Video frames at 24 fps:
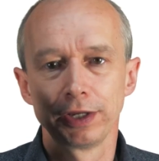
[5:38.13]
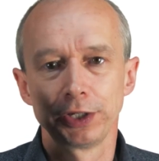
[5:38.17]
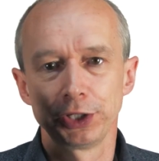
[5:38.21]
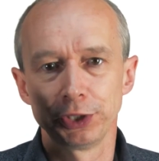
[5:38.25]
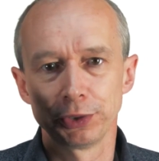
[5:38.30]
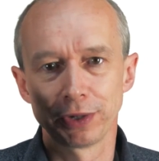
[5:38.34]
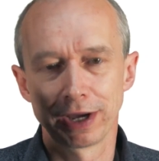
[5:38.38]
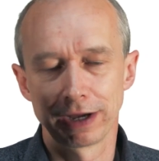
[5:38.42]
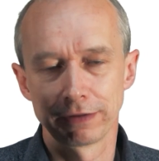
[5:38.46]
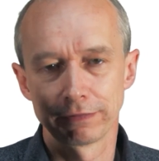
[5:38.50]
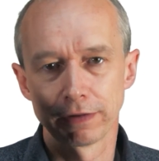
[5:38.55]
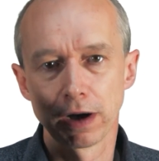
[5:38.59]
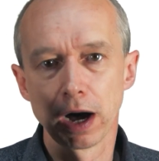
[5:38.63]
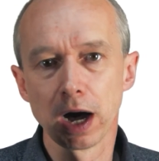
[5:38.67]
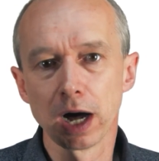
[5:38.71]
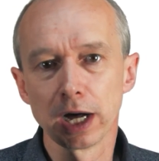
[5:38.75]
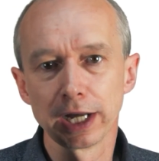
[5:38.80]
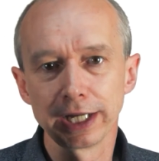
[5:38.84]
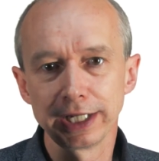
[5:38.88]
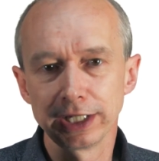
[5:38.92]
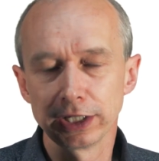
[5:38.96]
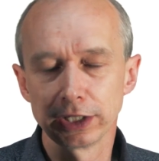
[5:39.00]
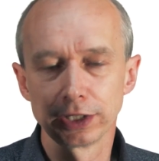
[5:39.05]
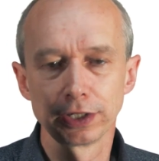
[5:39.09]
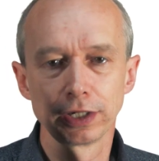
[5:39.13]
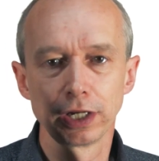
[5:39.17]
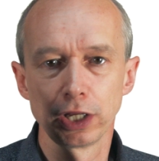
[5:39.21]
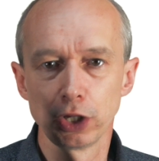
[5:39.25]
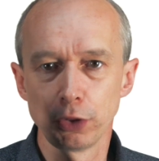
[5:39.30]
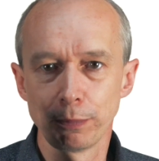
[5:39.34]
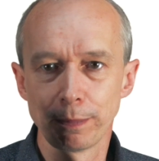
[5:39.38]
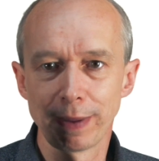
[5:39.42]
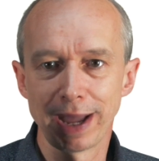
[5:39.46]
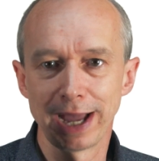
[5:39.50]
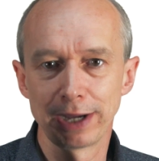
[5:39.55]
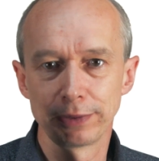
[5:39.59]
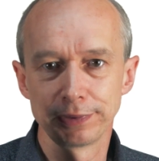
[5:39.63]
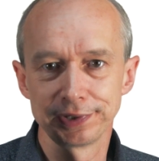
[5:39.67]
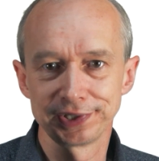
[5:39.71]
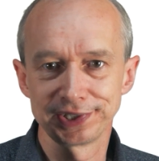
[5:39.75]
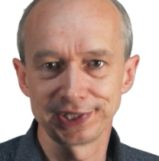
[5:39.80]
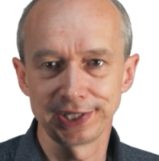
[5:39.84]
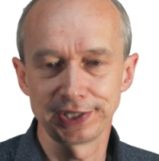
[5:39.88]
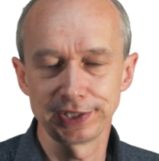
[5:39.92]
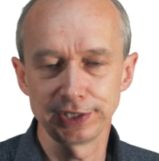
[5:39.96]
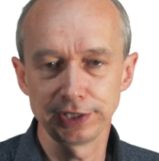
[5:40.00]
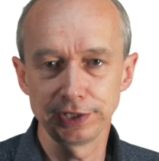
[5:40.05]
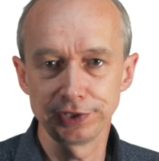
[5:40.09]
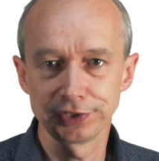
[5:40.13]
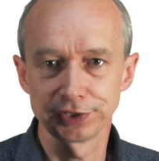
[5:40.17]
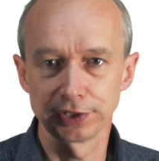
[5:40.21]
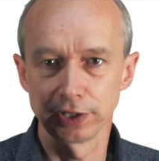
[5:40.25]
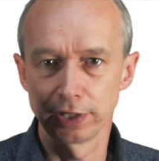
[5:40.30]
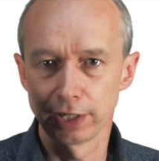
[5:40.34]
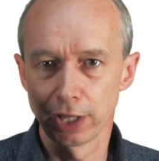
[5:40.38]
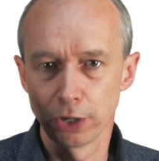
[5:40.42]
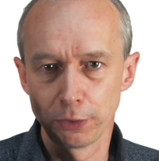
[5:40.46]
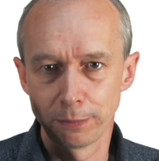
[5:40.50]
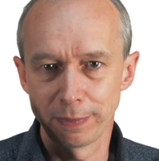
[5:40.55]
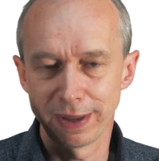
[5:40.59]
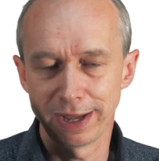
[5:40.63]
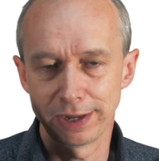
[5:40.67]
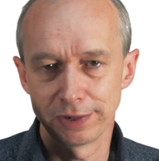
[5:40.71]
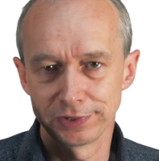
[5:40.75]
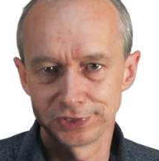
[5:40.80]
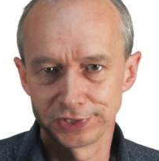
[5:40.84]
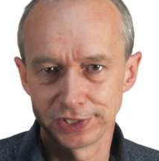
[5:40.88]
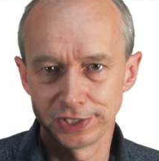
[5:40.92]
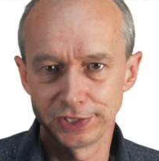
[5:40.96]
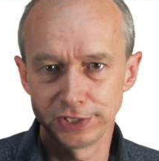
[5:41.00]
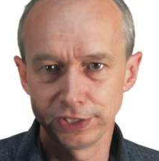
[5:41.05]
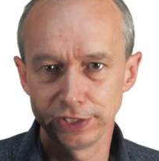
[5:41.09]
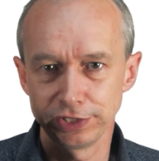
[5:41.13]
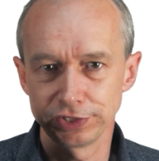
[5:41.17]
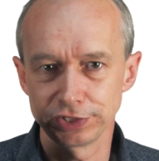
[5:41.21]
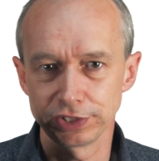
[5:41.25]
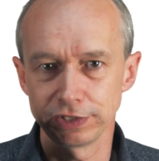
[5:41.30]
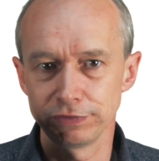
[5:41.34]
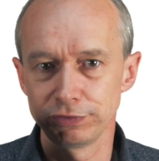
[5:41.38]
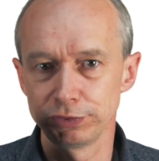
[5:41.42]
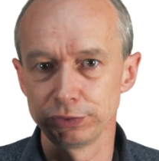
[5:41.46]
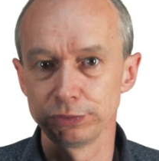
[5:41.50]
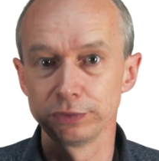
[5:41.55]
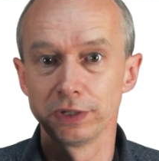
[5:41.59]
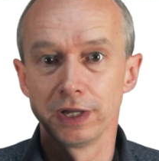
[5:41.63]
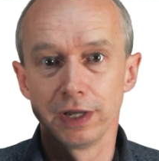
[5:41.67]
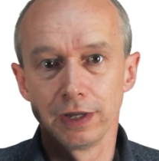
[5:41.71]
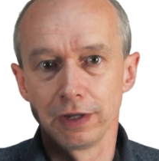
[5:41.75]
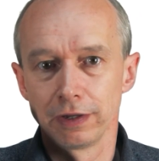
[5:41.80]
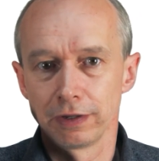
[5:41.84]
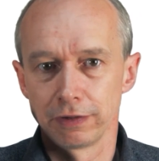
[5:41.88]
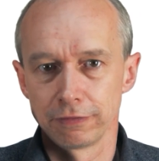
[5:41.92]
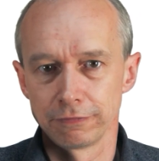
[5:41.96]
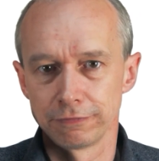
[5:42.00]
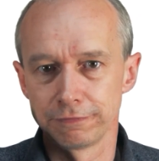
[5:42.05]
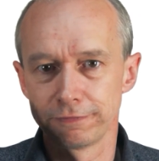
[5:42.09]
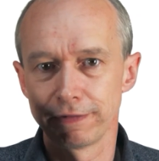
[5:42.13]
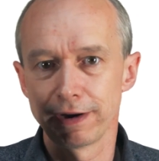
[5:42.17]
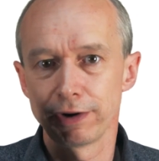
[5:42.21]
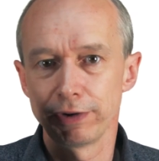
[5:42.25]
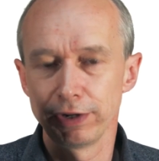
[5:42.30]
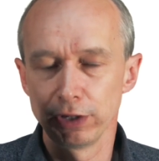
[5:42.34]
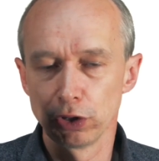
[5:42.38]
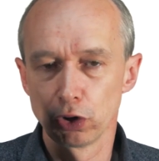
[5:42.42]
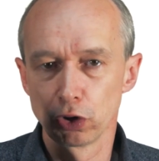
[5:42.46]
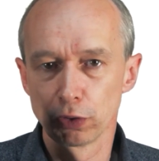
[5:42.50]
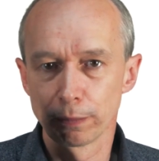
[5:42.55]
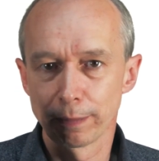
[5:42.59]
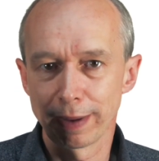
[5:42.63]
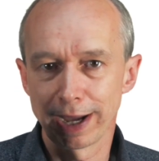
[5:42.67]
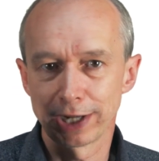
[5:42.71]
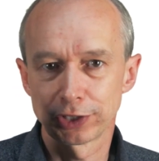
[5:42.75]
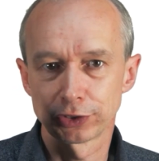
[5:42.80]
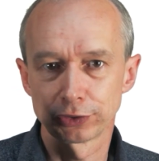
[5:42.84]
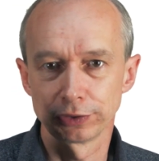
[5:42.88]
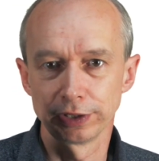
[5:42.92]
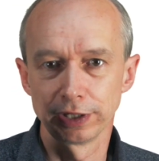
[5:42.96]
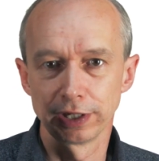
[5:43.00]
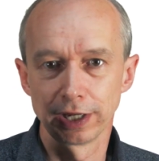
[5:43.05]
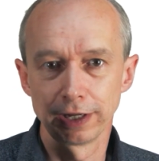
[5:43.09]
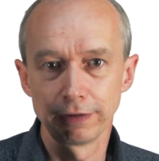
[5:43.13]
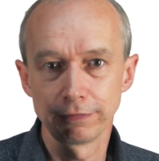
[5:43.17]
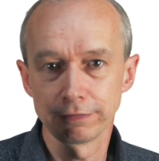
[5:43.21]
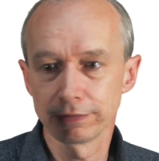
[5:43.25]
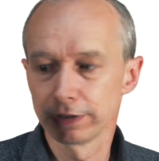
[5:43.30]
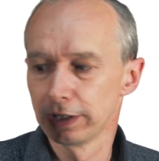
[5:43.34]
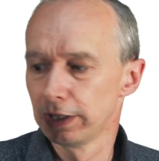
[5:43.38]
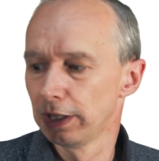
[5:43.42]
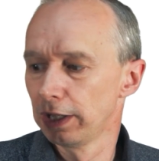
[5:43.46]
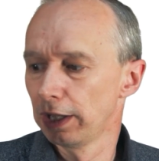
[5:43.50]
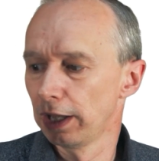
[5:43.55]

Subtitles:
You have high and low power settings. The low power settings gives you a very long battery life.